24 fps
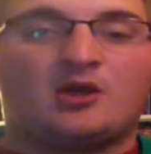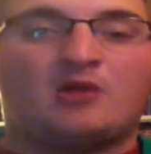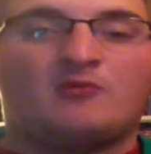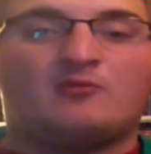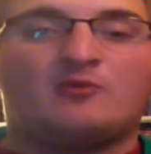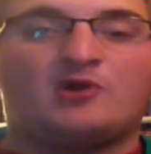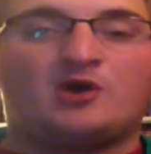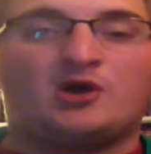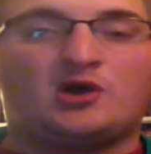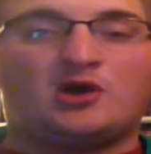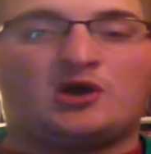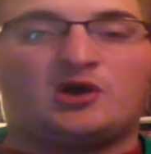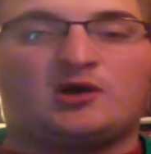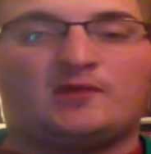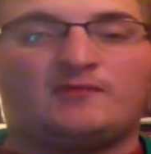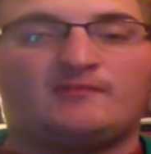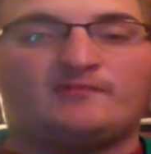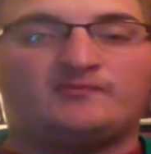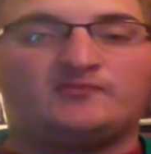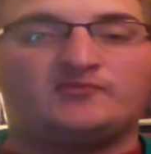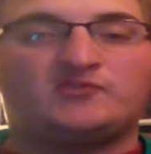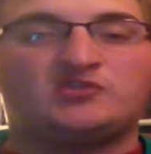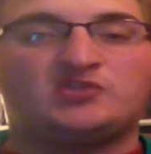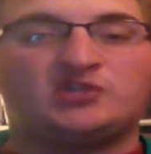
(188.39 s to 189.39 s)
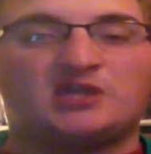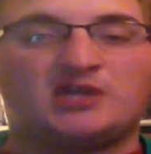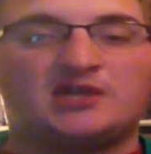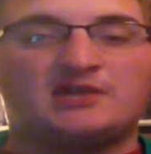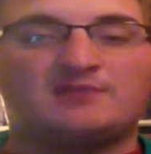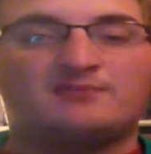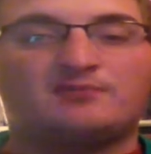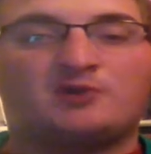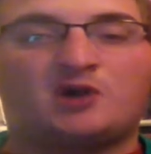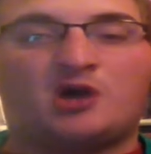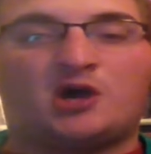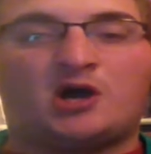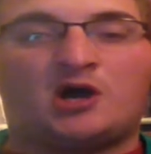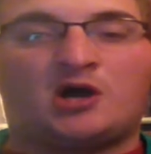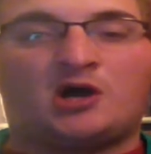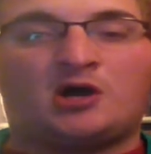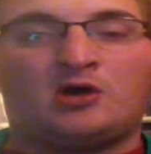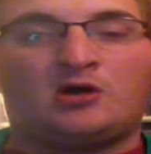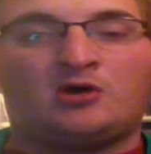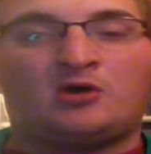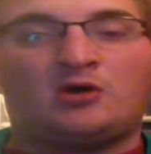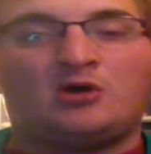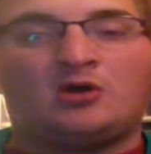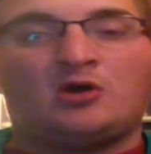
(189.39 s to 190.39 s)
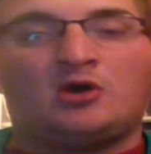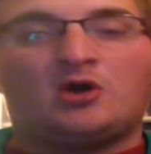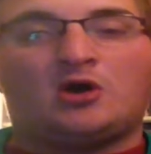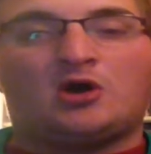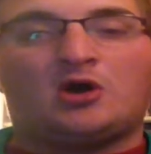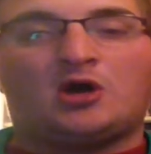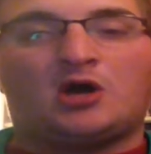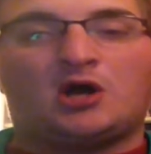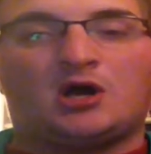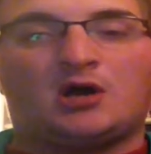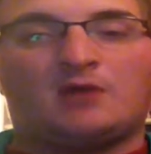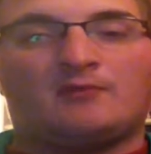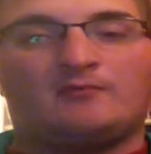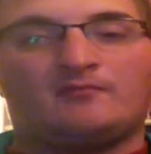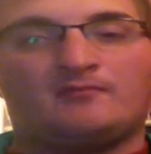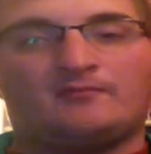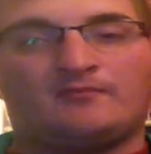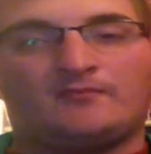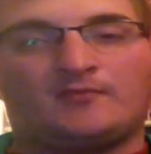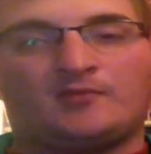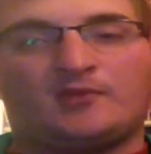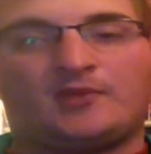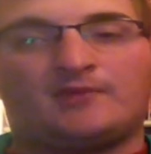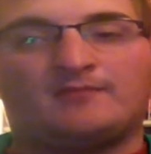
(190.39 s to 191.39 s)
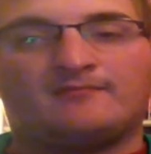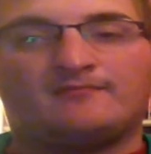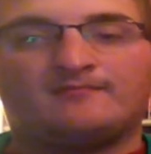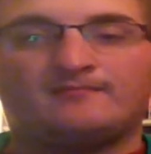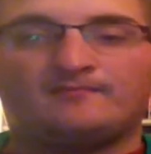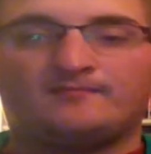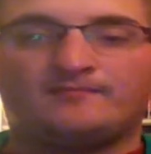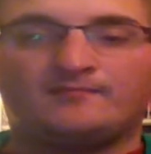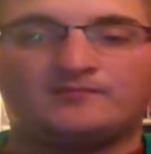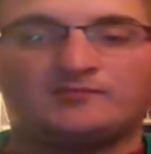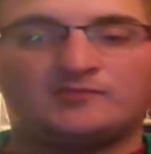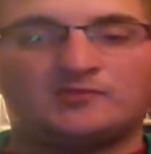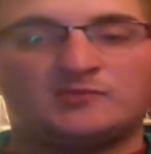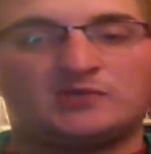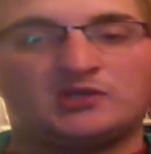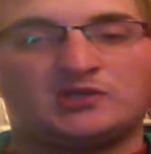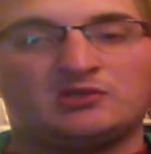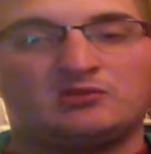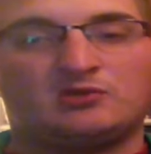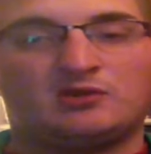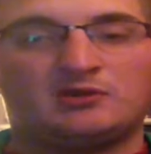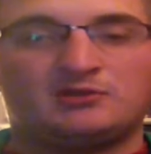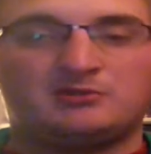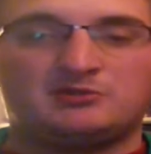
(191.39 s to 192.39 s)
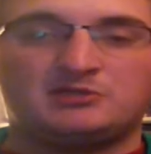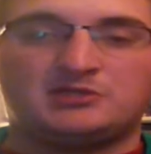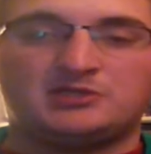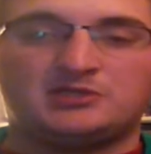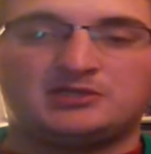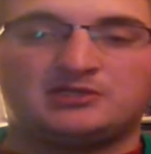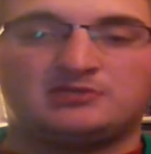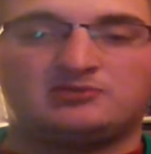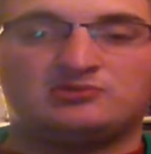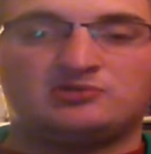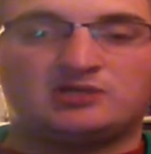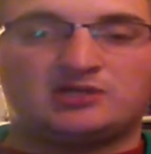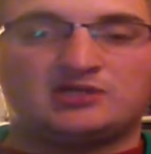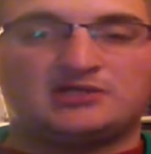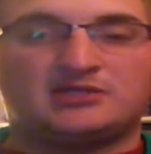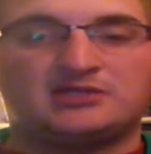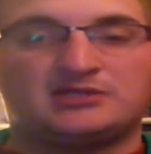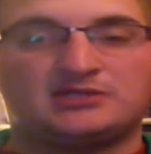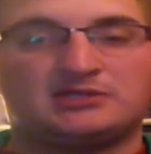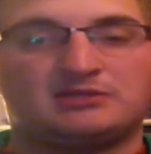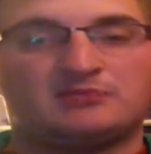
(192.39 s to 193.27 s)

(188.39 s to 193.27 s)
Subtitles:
but Jake Paul, why don't we address this?